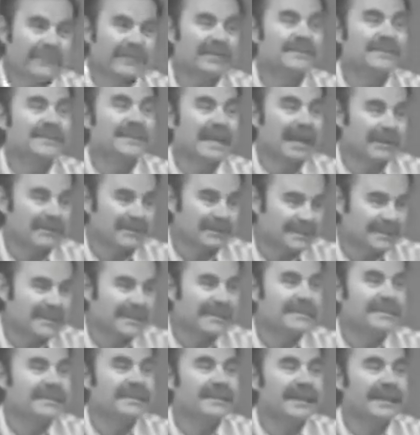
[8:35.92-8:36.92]
it's an
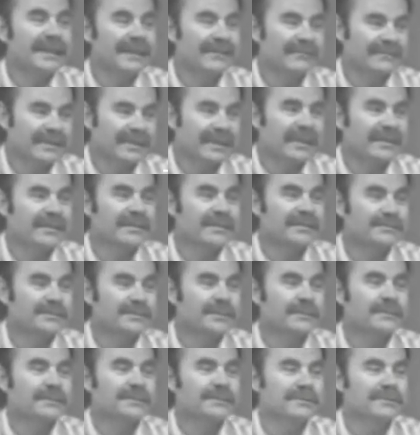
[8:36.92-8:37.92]
Auslese, they have to add, the
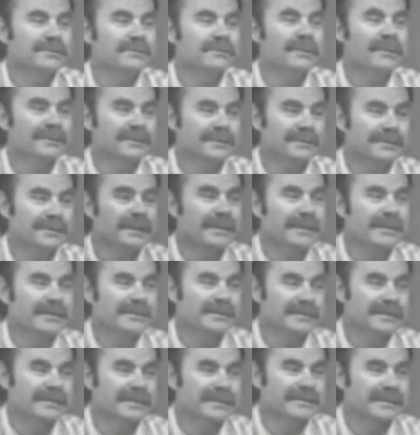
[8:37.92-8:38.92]
sweet reserve has to be an
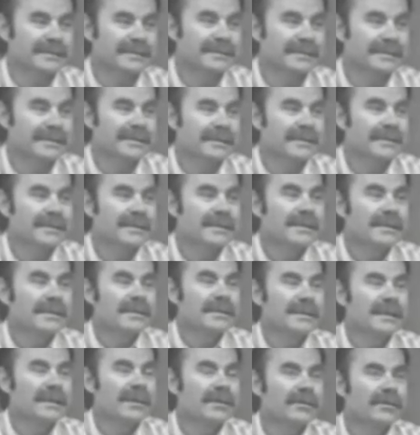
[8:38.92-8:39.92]
Auslese.
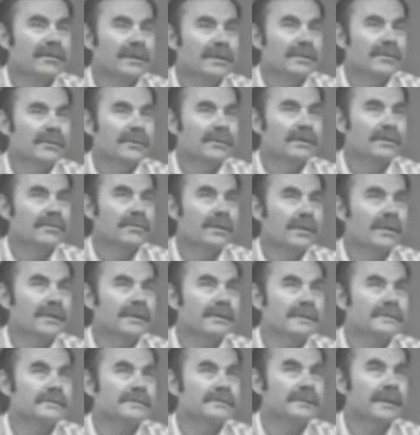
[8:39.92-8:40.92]
Now, the
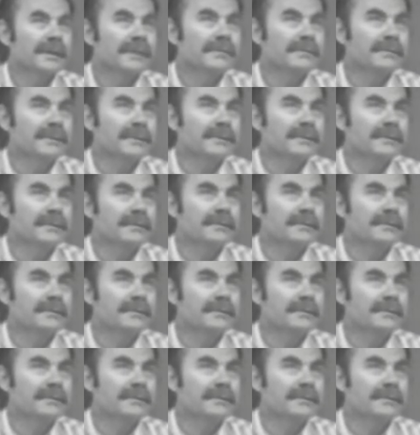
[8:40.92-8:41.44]
quality wine mid,